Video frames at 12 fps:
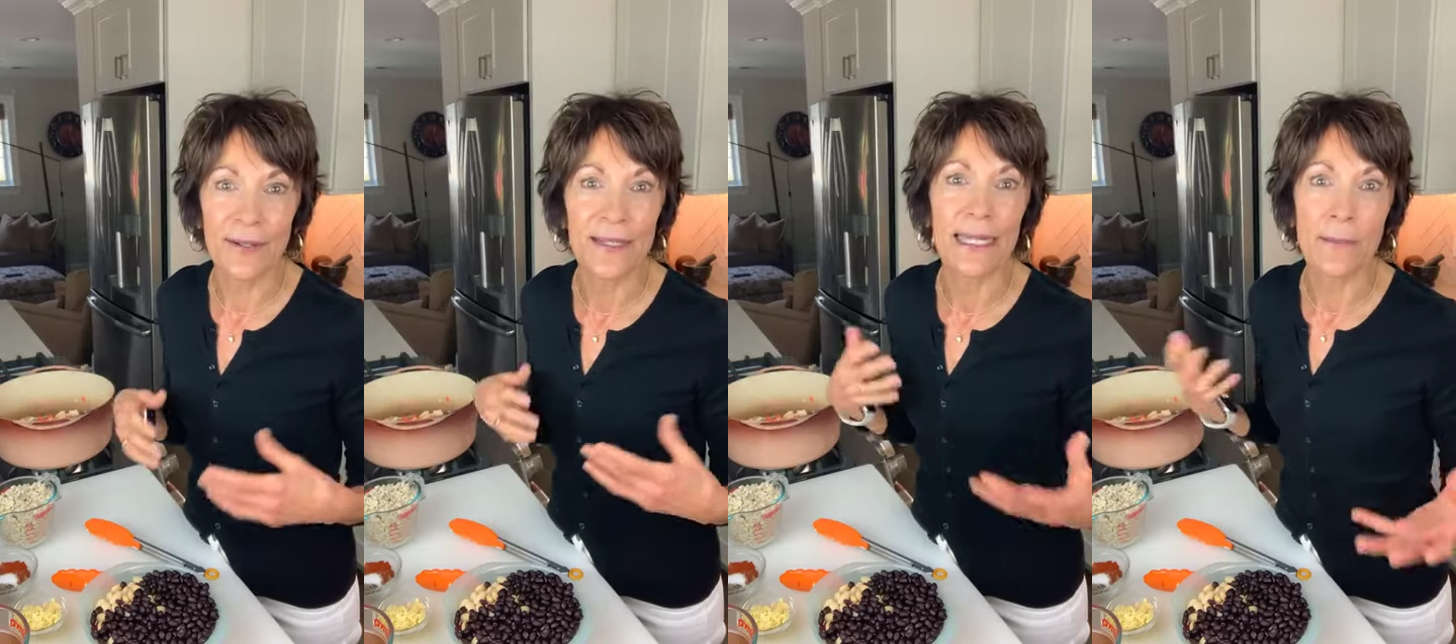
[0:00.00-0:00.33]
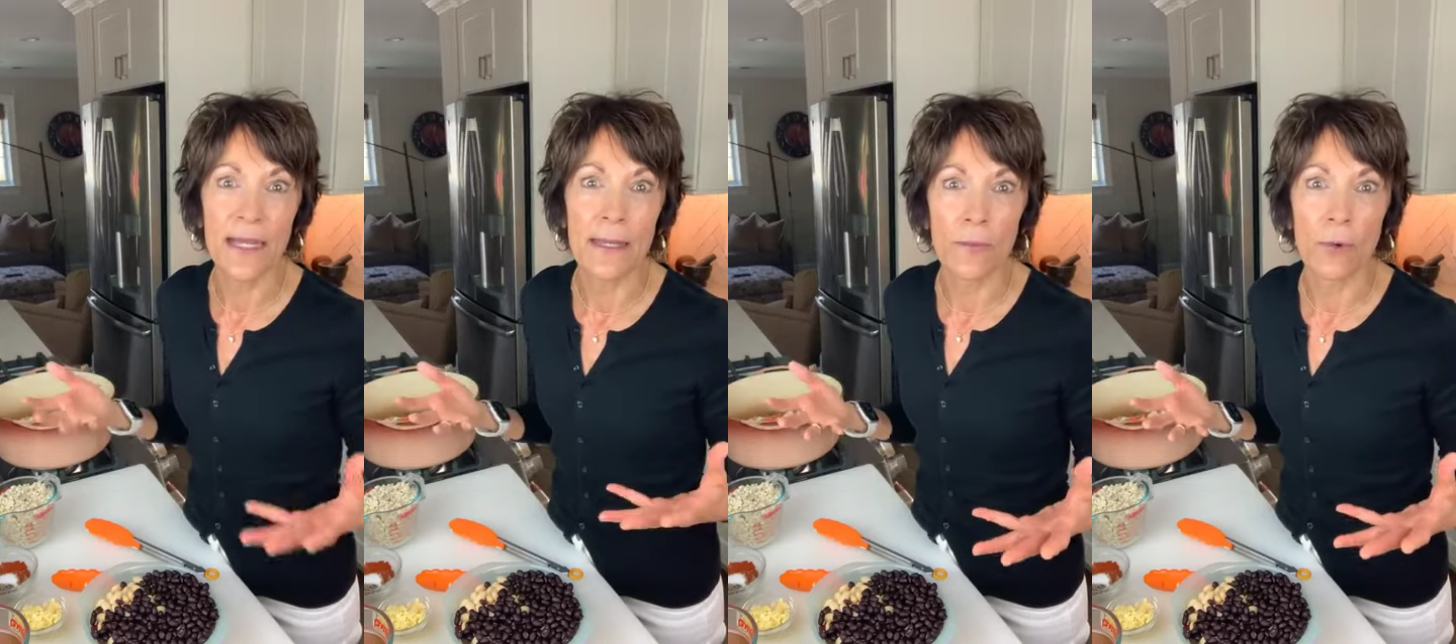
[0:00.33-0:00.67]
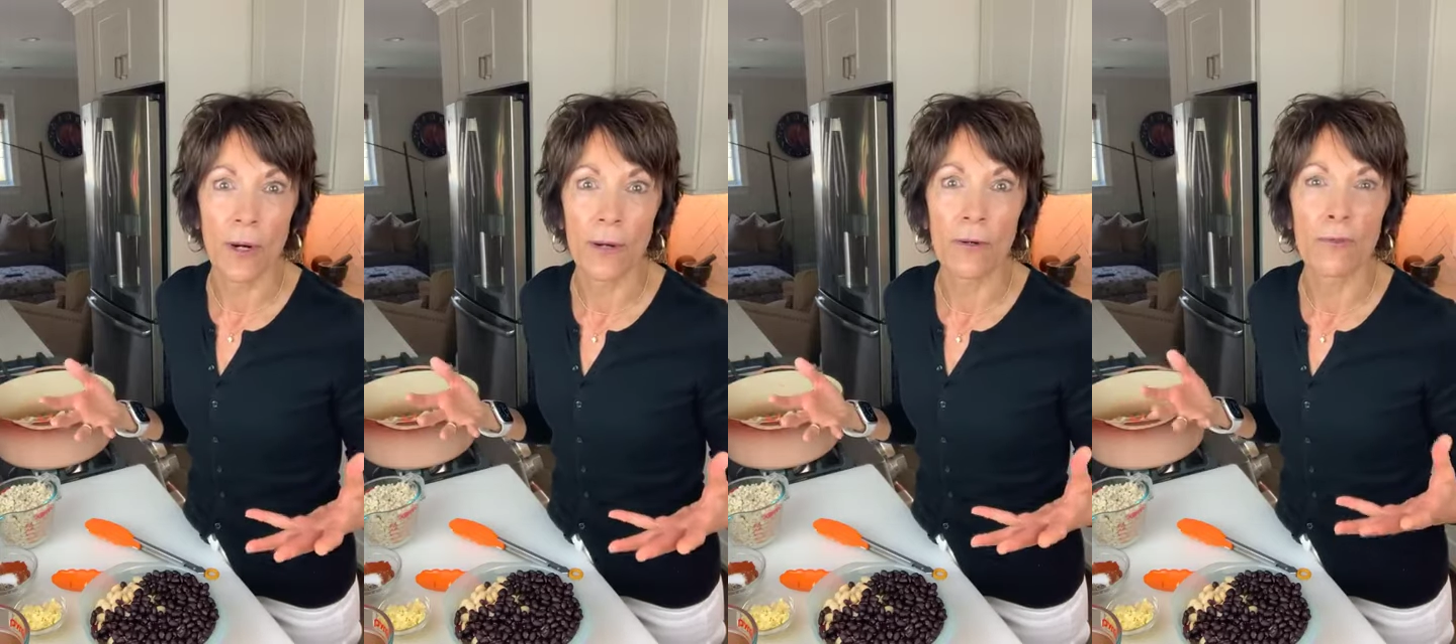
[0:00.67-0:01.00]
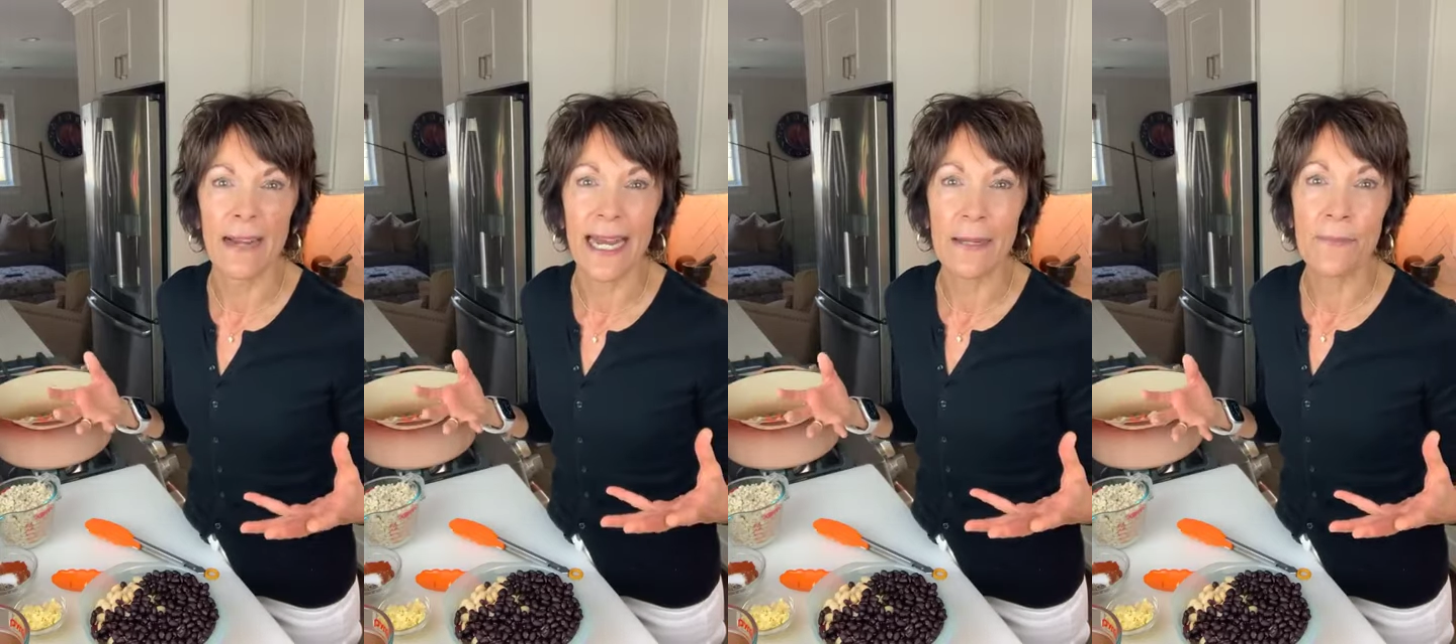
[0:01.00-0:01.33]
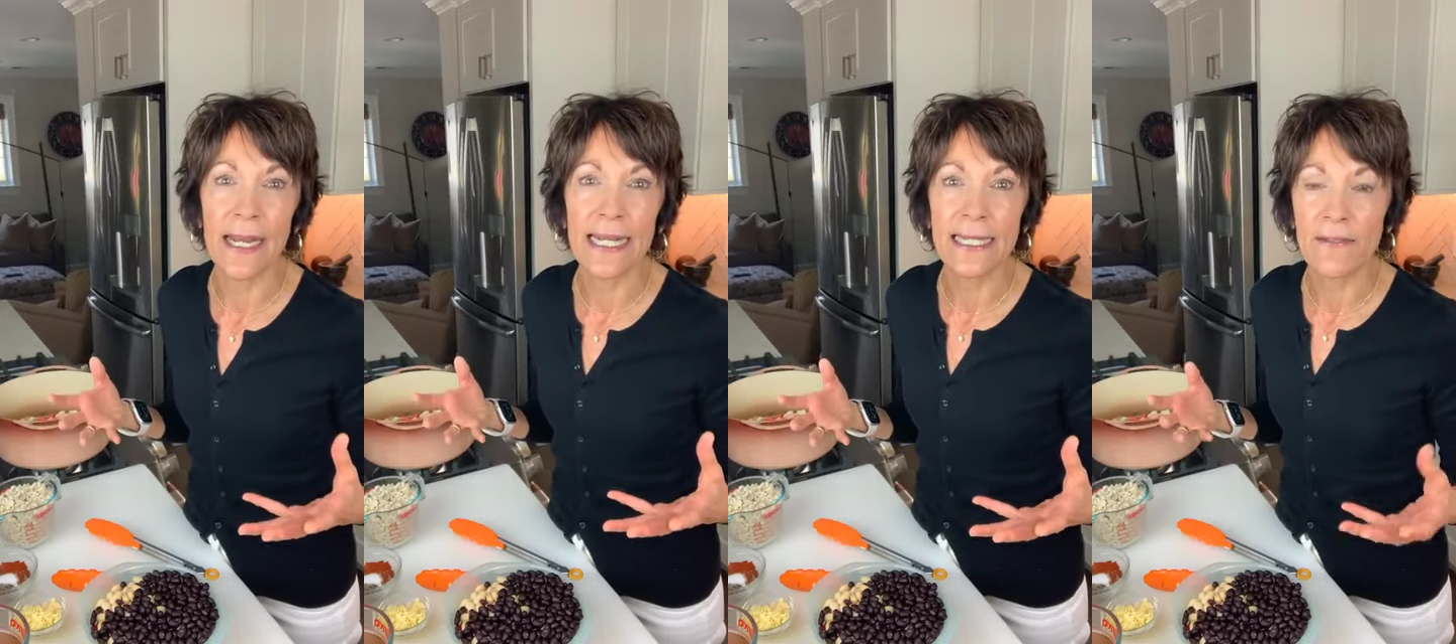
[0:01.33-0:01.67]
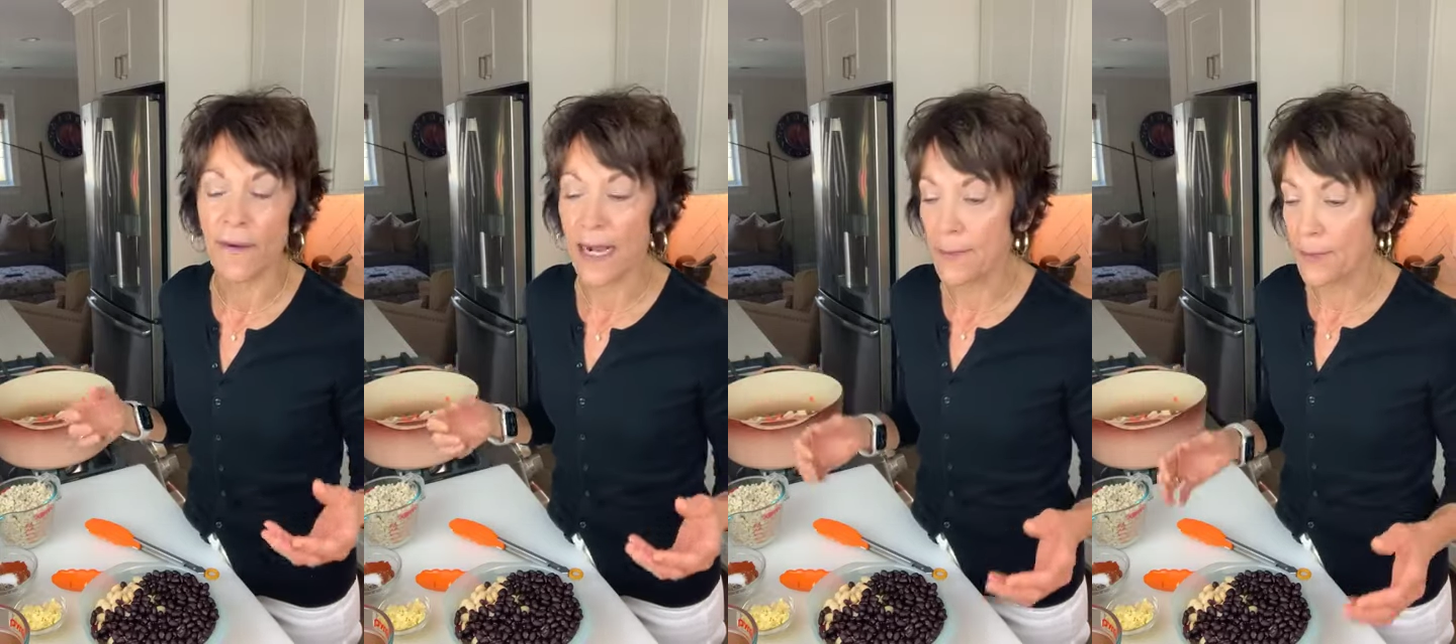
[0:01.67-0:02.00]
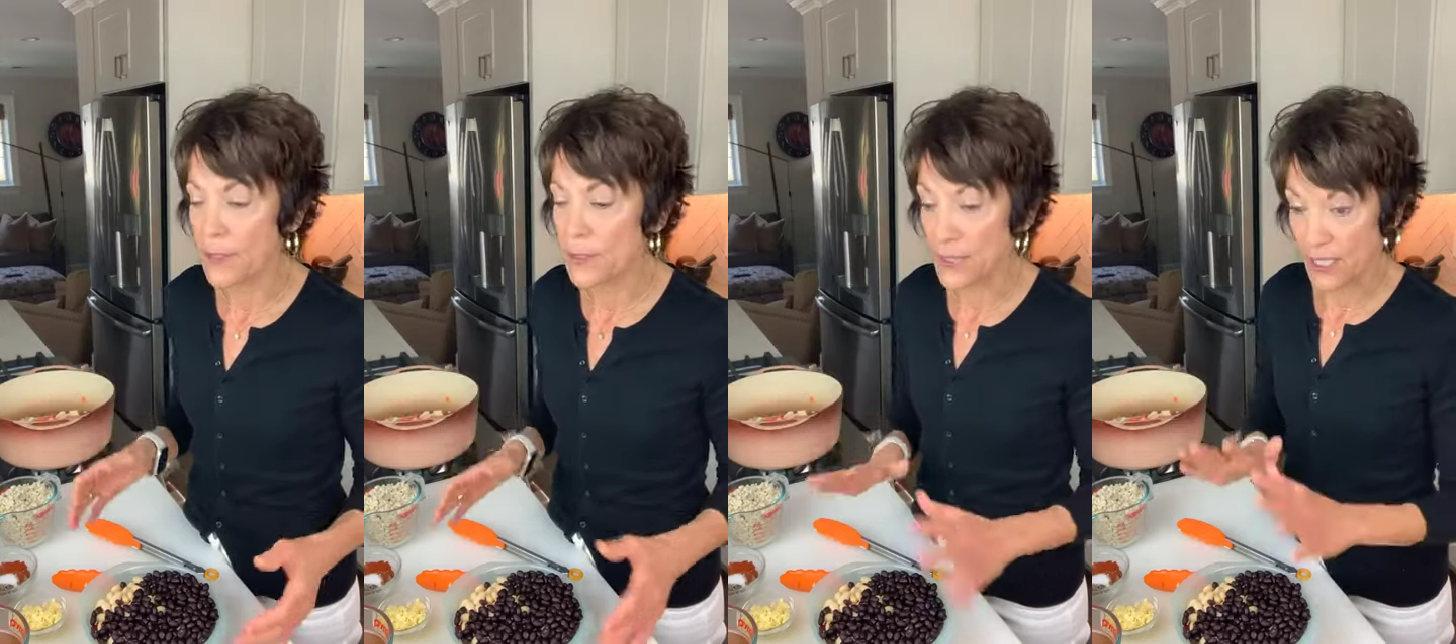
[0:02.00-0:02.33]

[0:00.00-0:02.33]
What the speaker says: some of the more grain-based fibers,